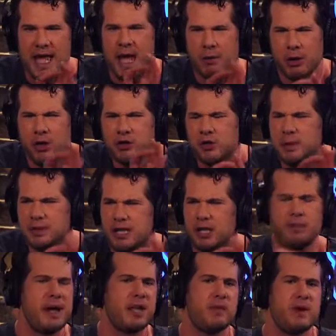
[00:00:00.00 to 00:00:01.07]
It would also
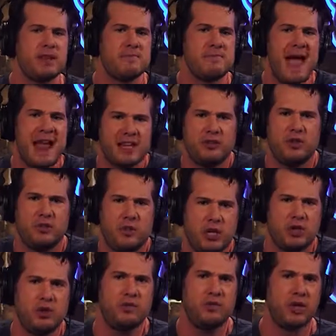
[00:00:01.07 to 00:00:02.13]
belittle, by the way, the magnitude of
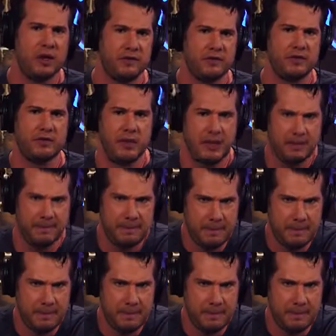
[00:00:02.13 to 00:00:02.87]
what you've done for me.